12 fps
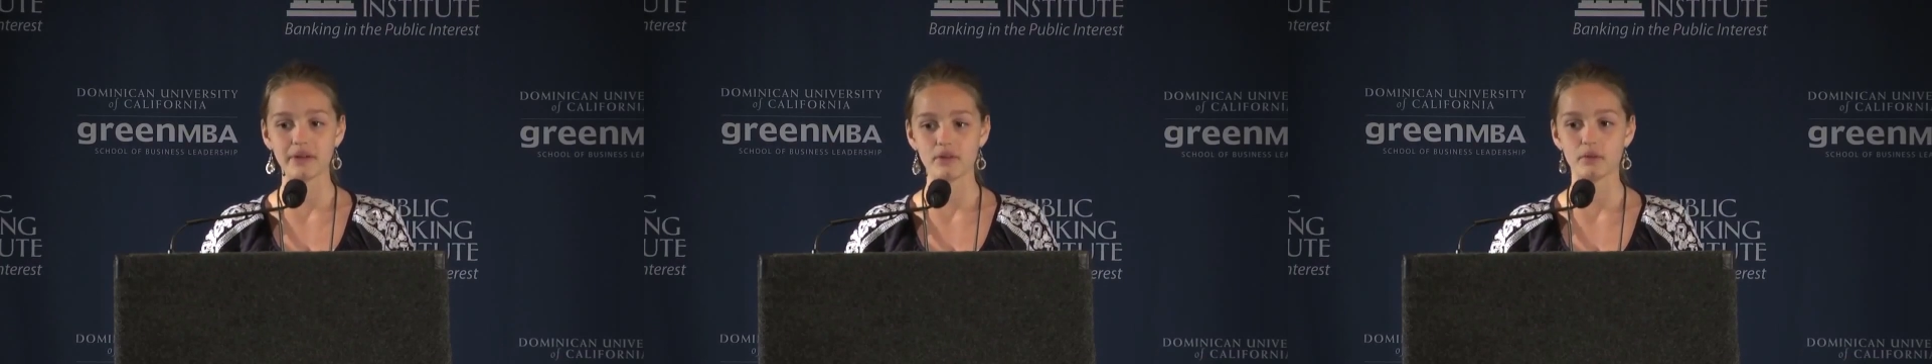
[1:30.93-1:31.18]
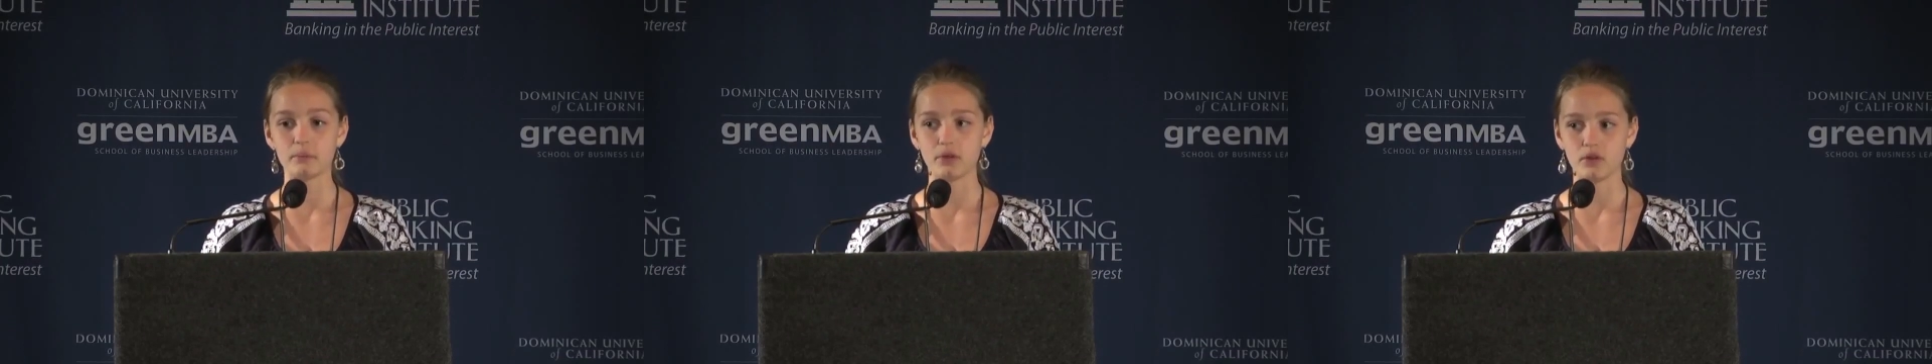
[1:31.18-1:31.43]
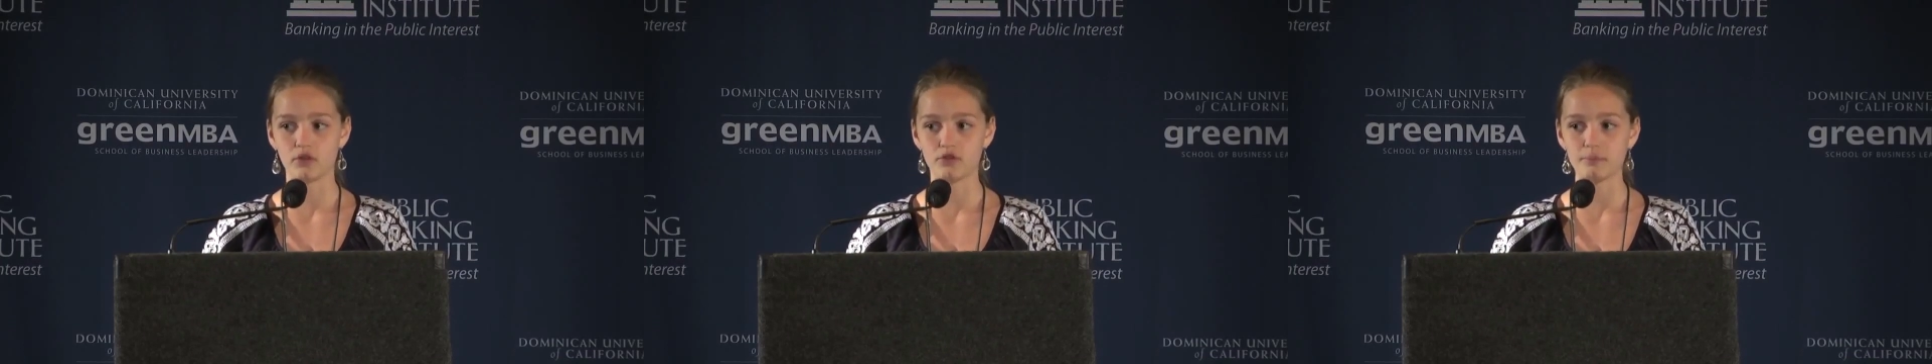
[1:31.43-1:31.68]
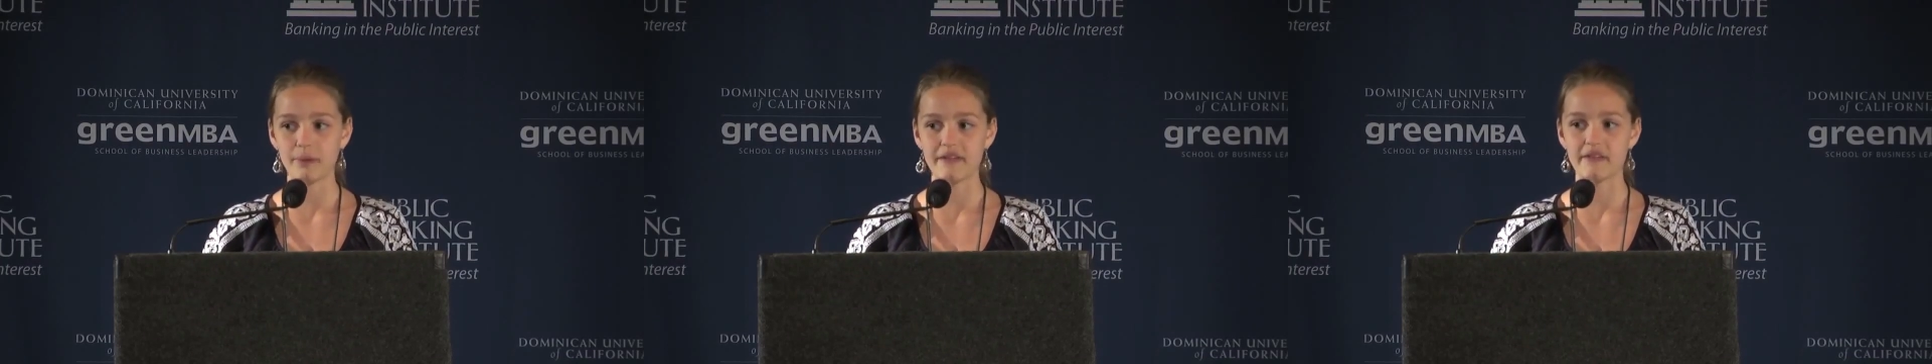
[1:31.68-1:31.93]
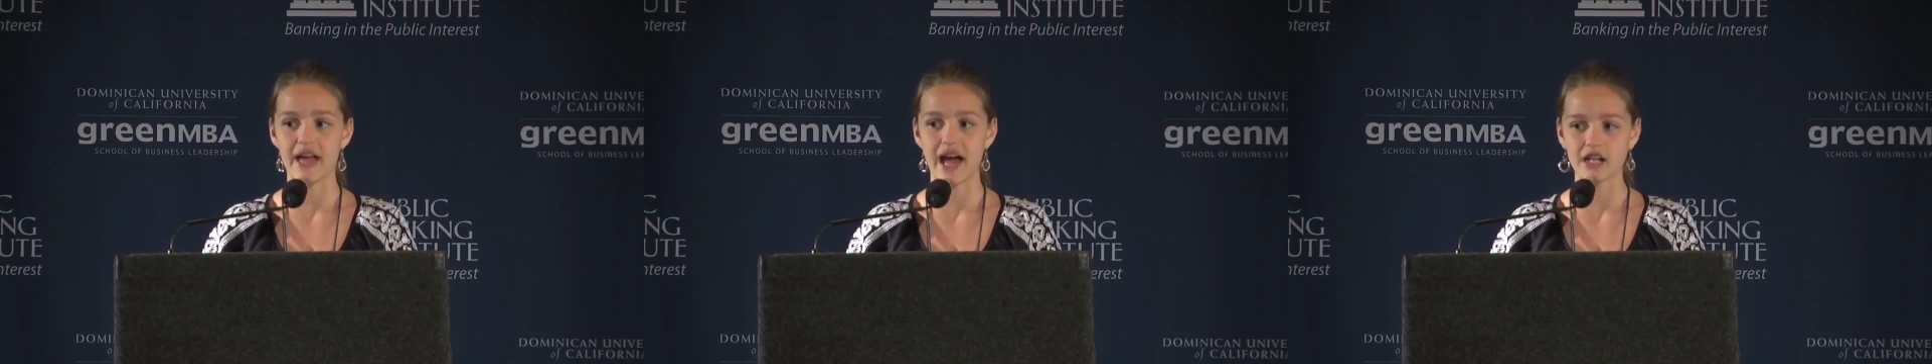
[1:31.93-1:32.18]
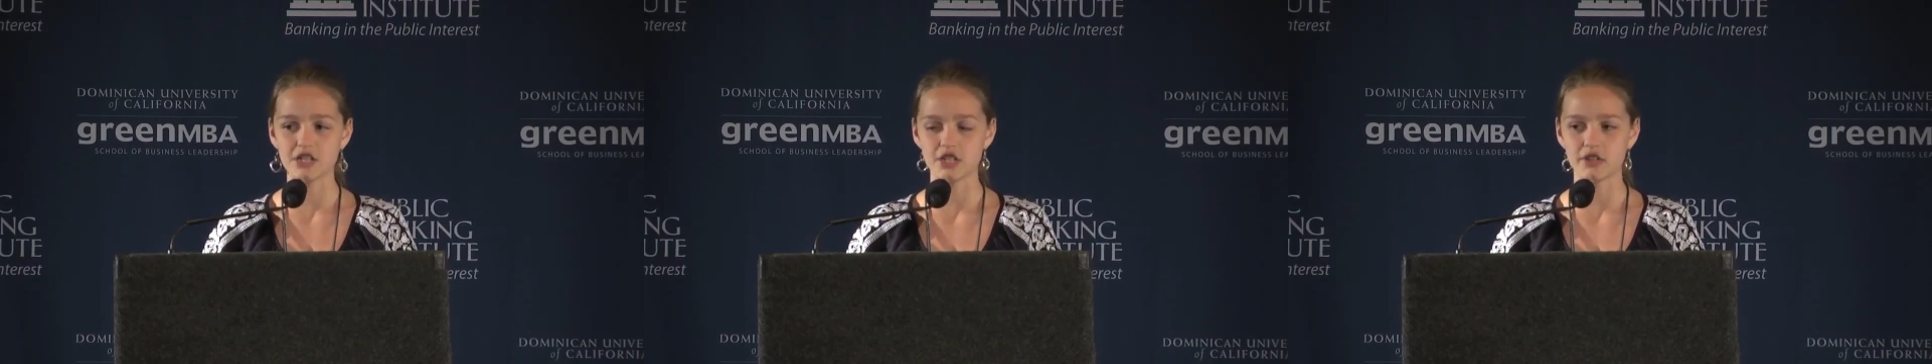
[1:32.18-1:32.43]
be removed by the
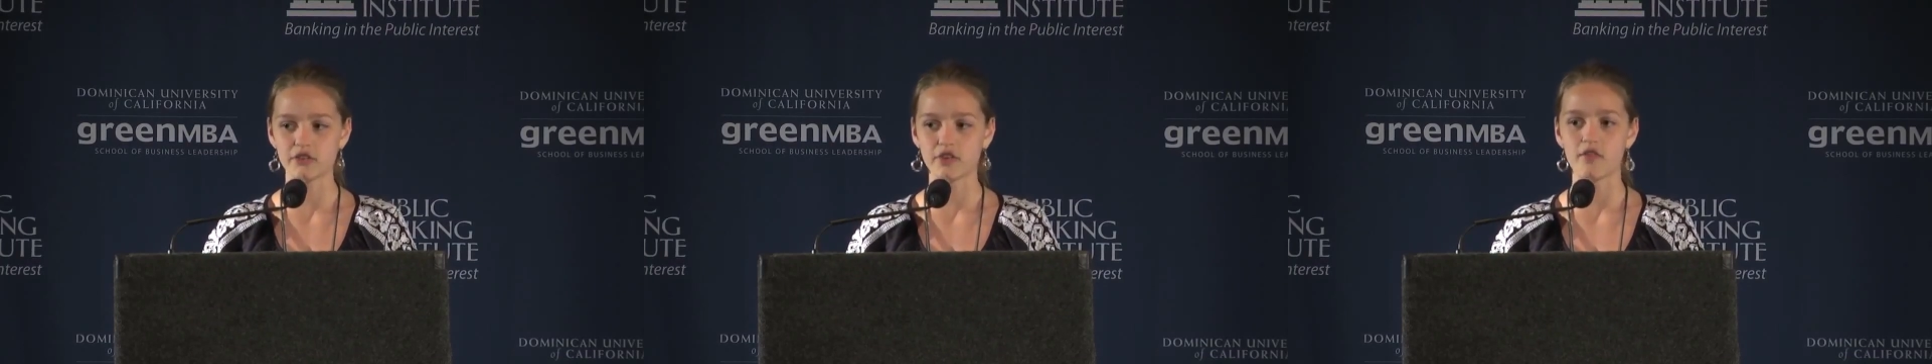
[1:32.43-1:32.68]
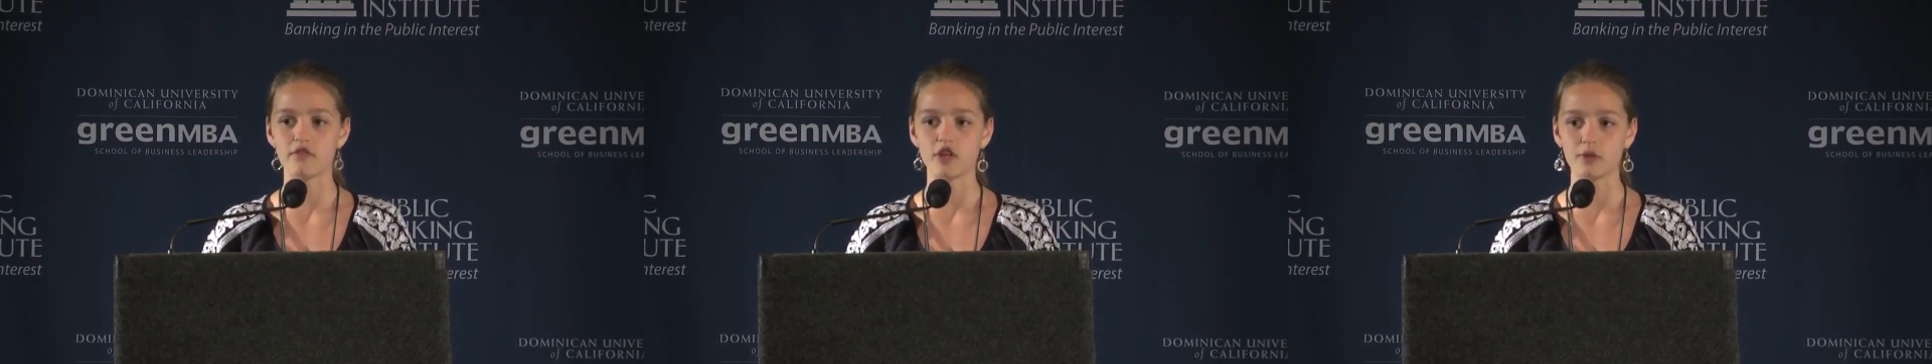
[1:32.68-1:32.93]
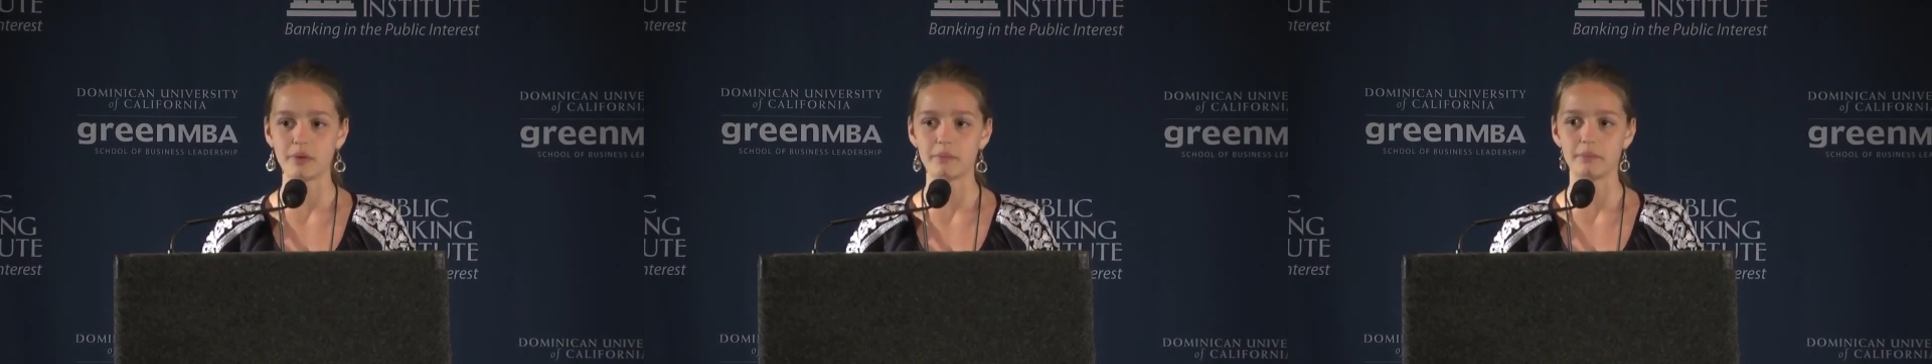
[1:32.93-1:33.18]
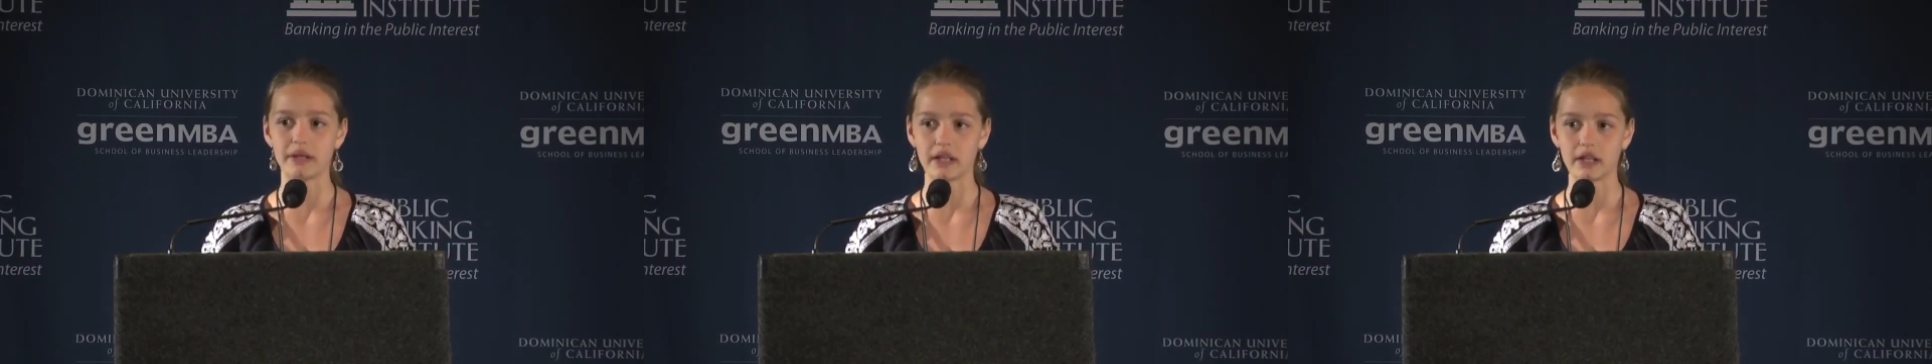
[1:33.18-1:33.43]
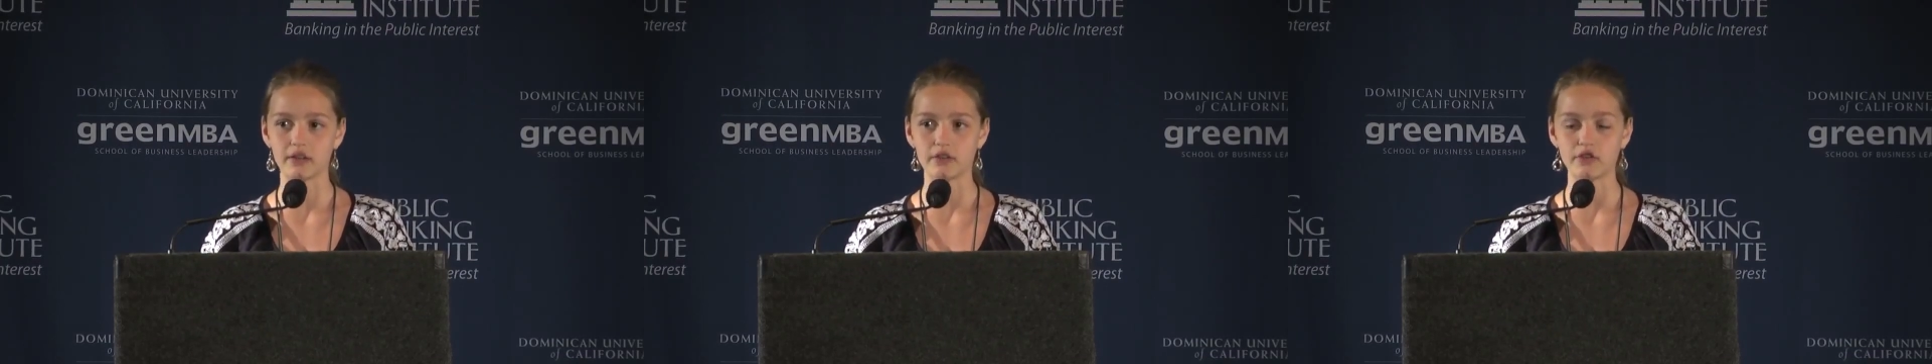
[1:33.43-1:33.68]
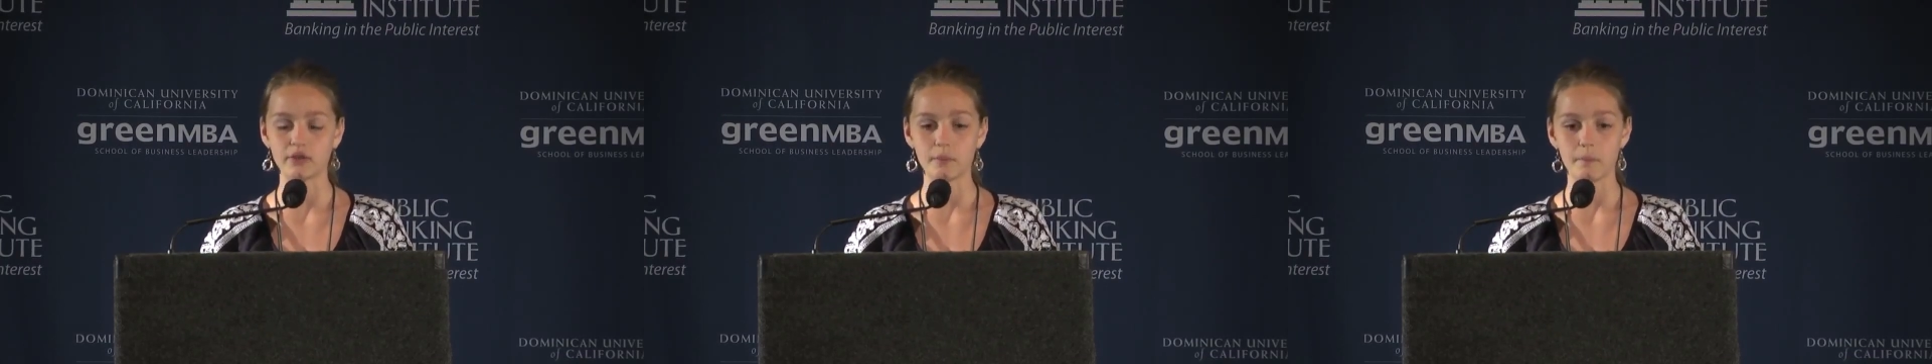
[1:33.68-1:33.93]
actions of human
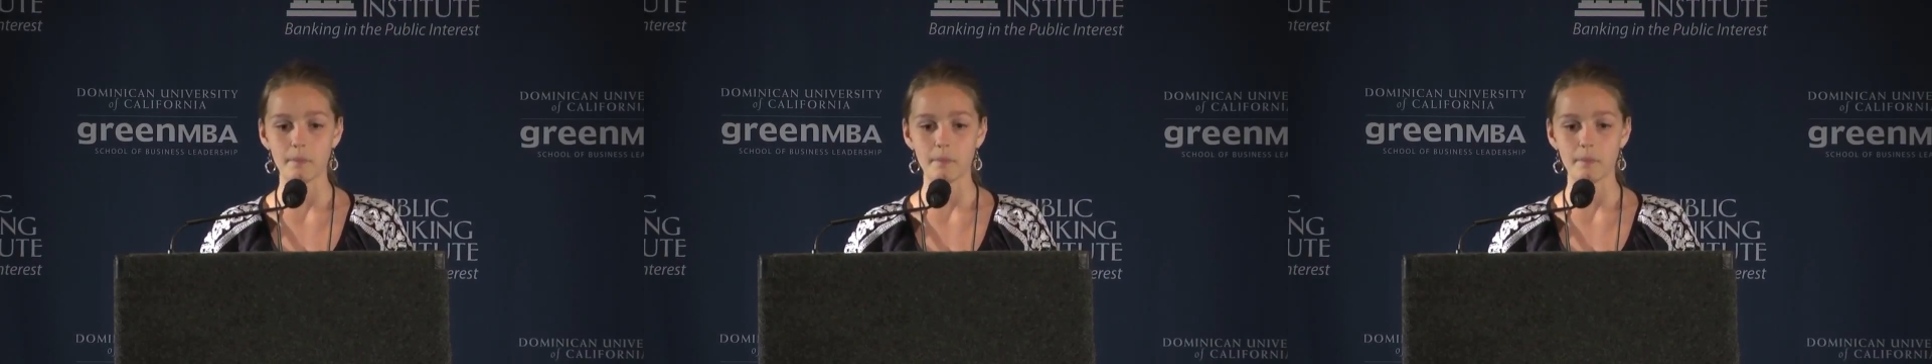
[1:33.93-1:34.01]
beings.